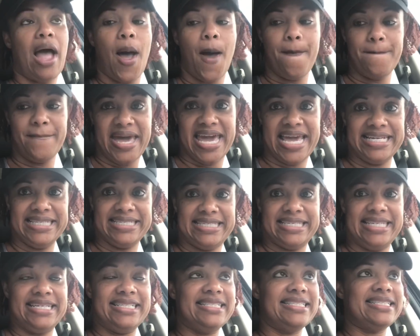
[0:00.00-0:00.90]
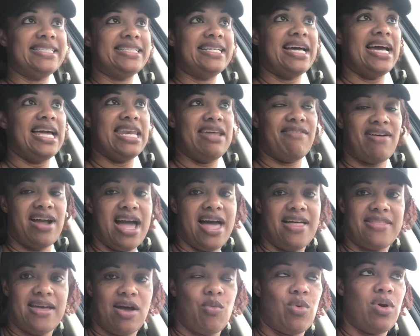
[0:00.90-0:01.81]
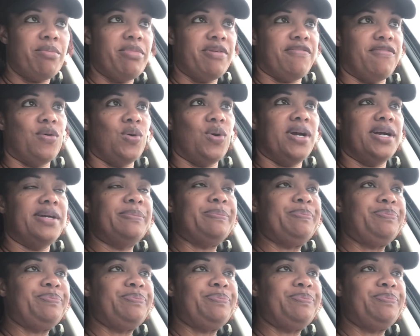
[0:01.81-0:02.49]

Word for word: amazing. I never had that one before.